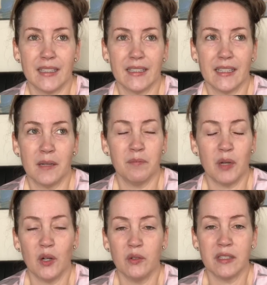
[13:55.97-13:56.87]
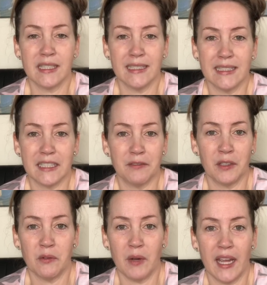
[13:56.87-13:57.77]
composed in a
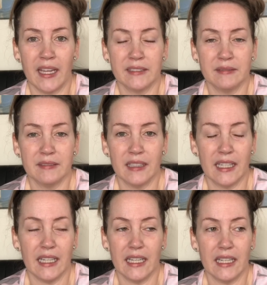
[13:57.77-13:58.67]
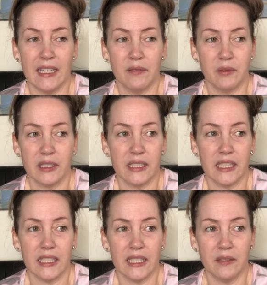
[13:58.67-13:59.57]
different way. It
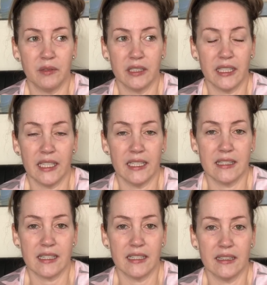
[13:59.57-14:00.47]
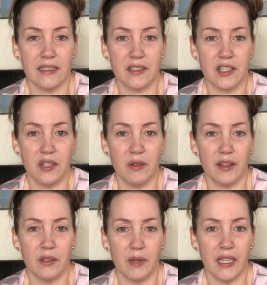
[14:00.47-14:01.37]
really is, and there's no
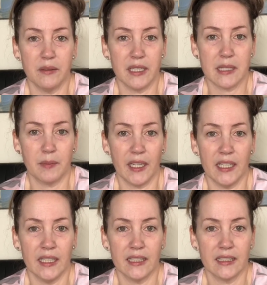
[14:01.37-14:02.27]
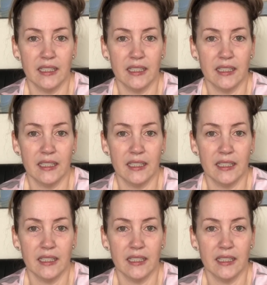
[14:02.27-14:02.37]
other way to explain it.